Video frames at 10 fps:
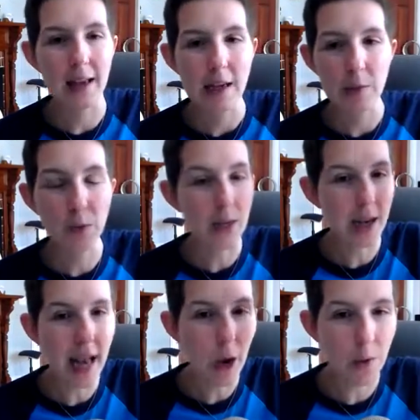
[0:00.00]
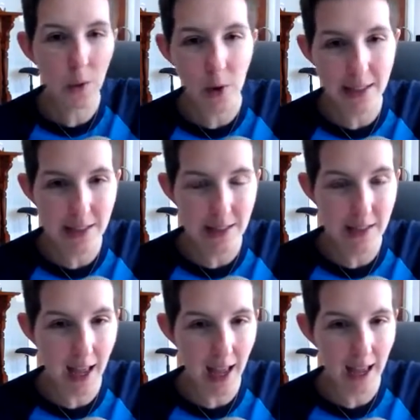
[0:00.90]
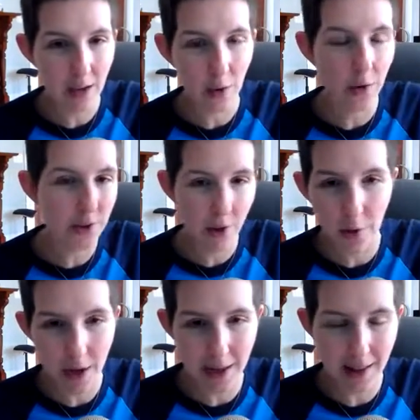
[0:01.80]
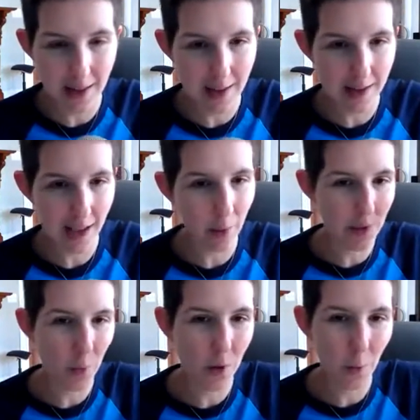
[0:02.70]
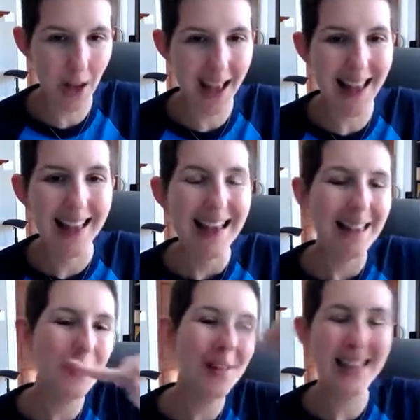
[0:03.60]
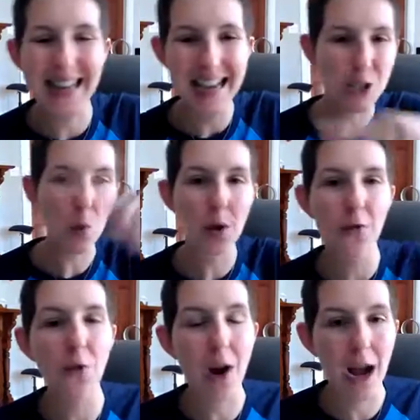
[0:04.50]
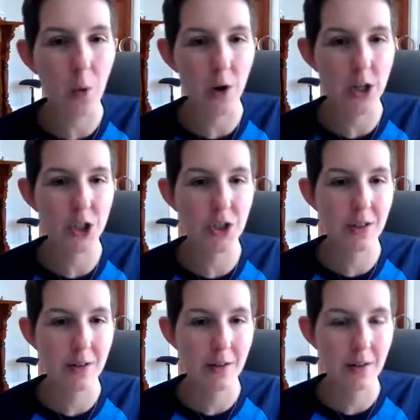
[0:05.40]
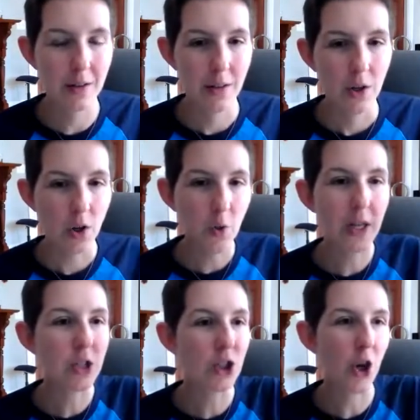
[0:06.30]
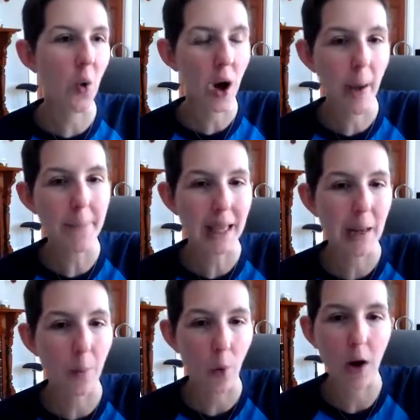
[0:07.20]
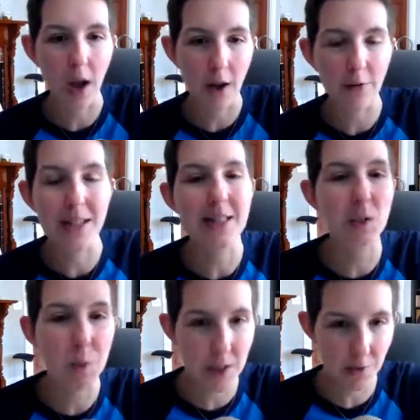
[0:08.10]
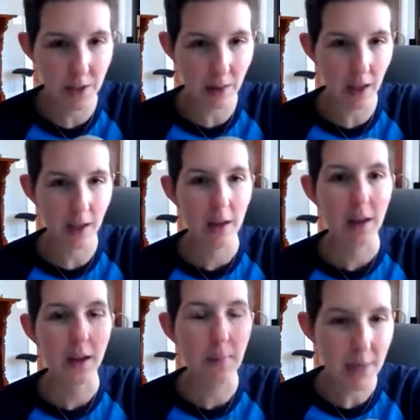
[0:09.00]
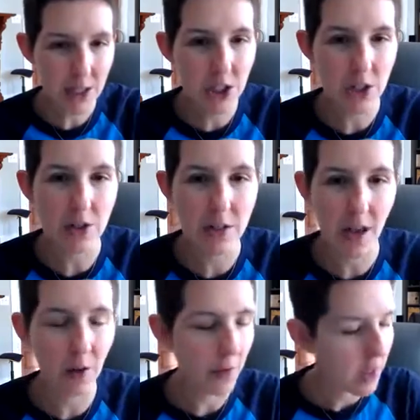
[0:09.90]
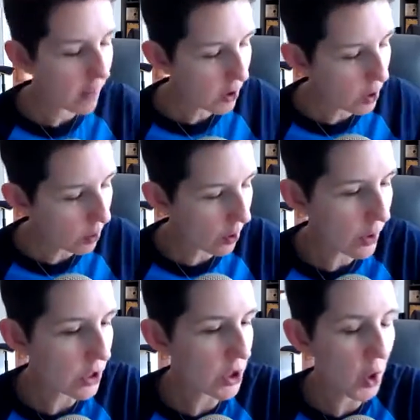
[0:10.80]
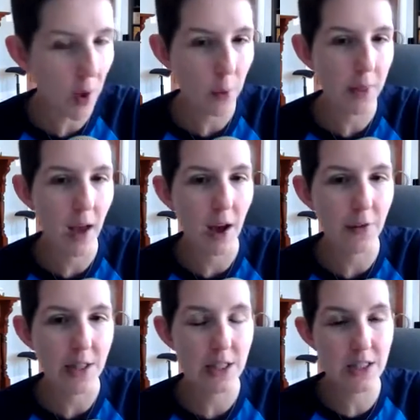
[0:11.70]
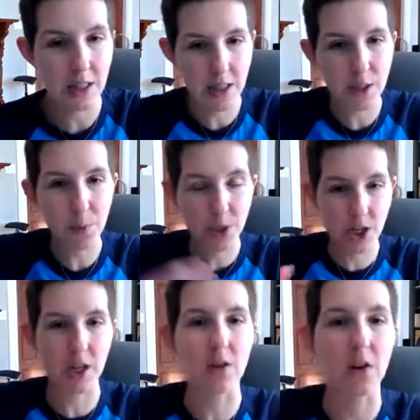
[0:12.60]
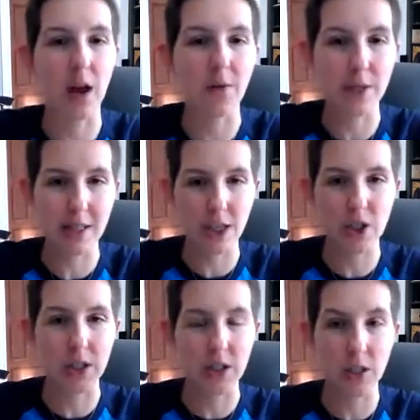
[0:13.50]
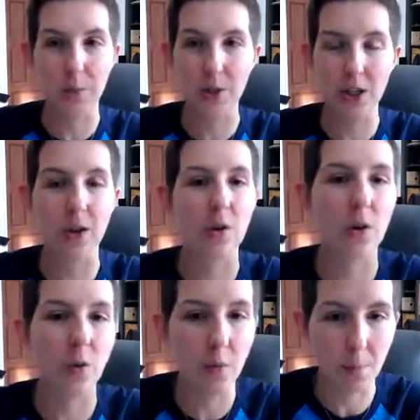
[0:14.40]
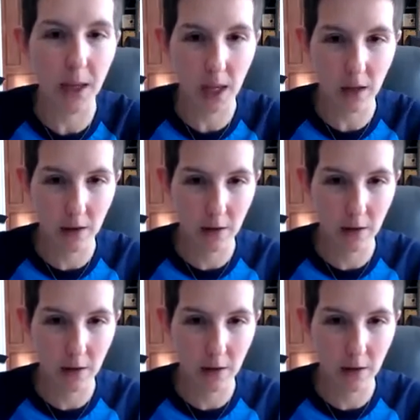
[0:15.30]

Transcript: between now and the rest of the day, or if it's already the end of the day, what's one way that within the next 24 hours, you can show up in more confidence? Specifically, commit to yourself that you are going to show up with confidence to this particular conversation, to this particular group meeting.